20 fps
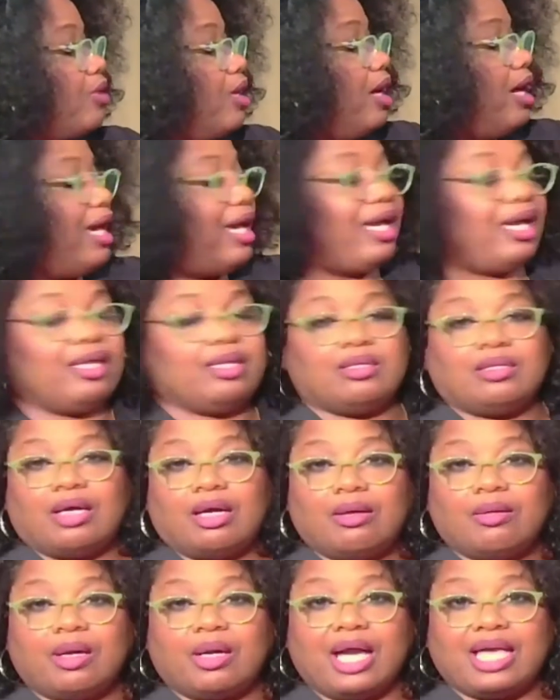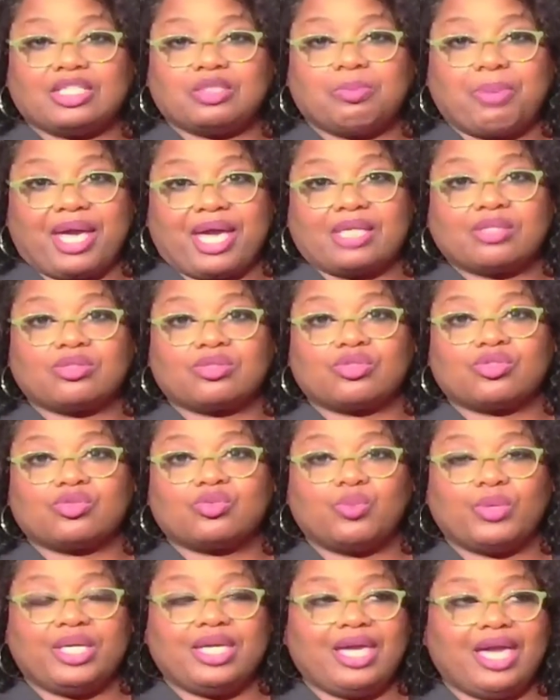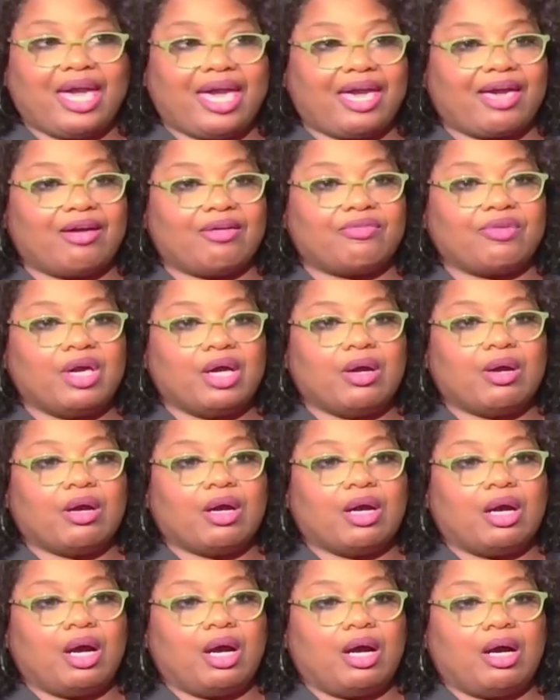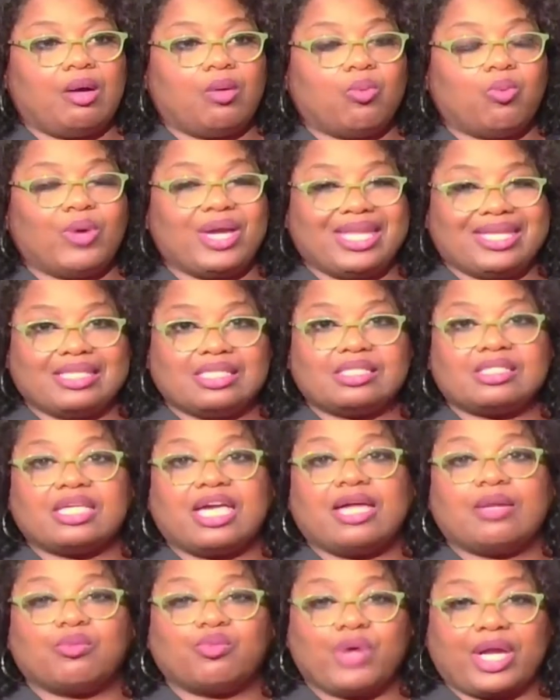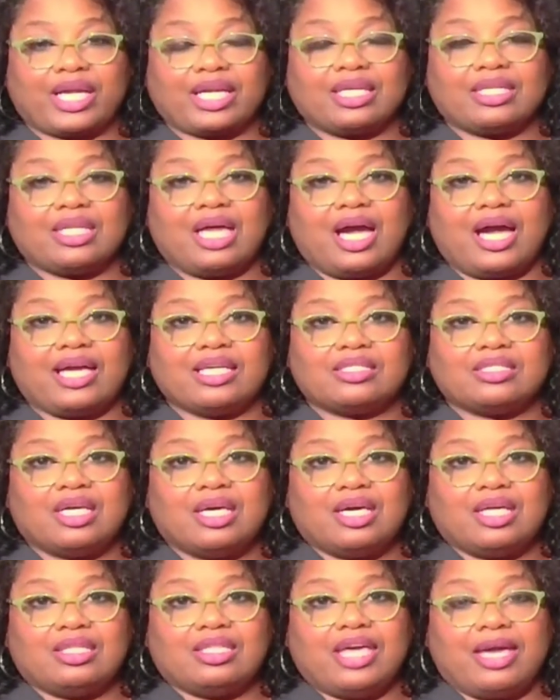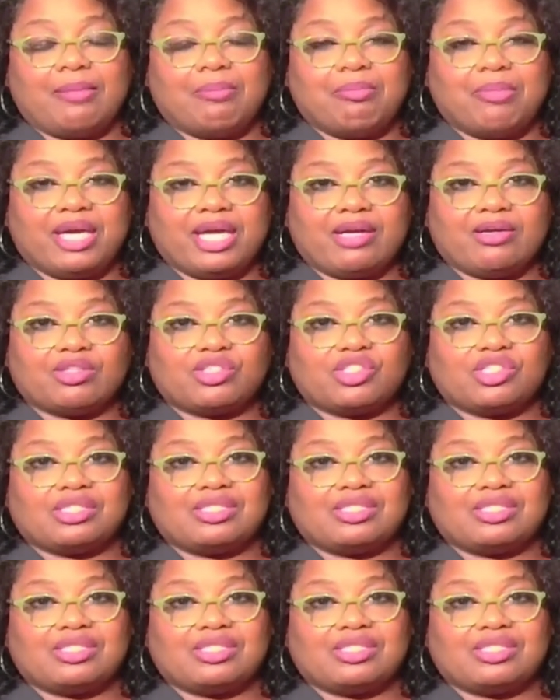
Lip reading: And as pastors, we have witnessed and recognized that marriages